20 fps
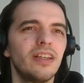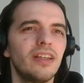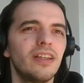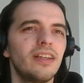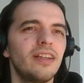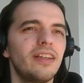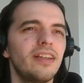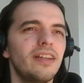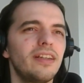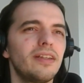
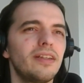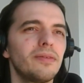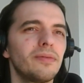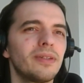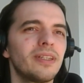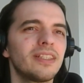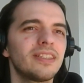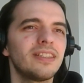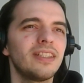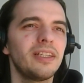And
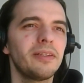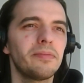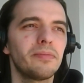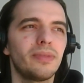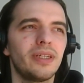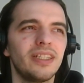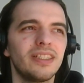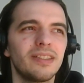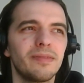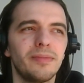when I say
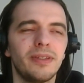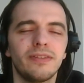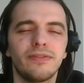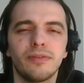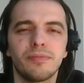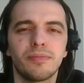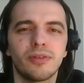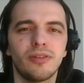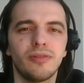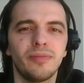by Samantha
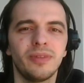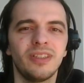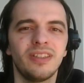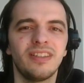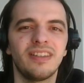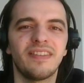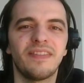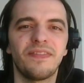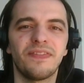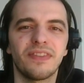
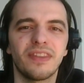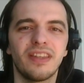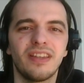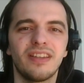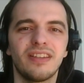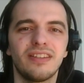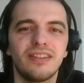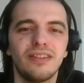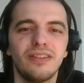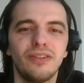Pearlman,
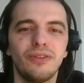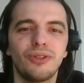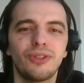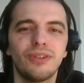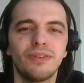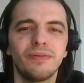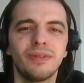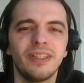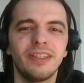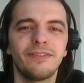you
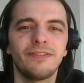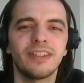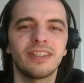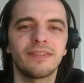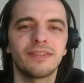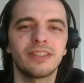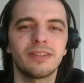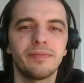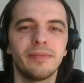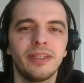shouldn't really think
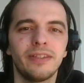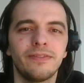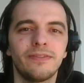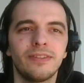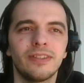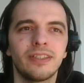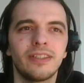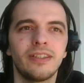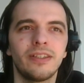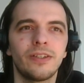of
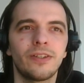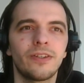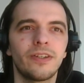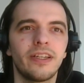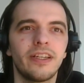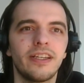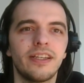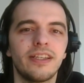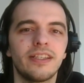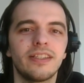Samantha here
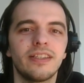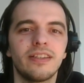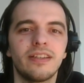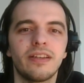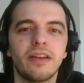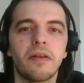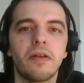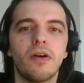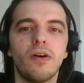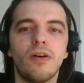as
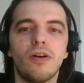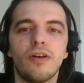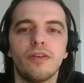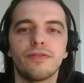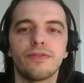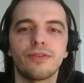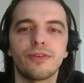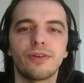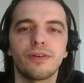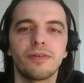an
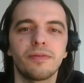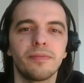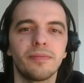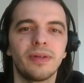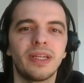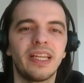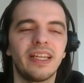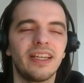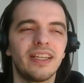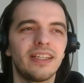author,
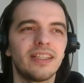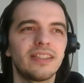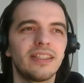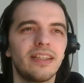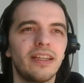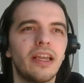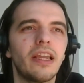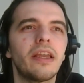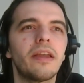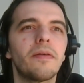but as
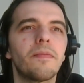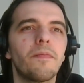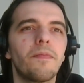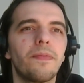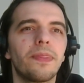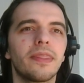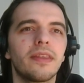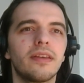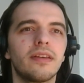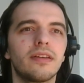a
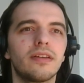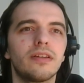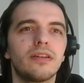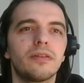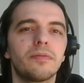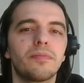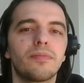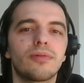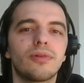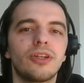
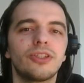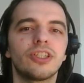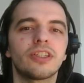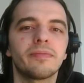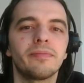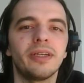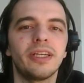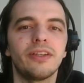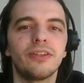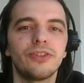project
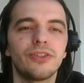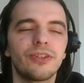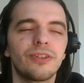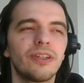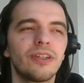manager,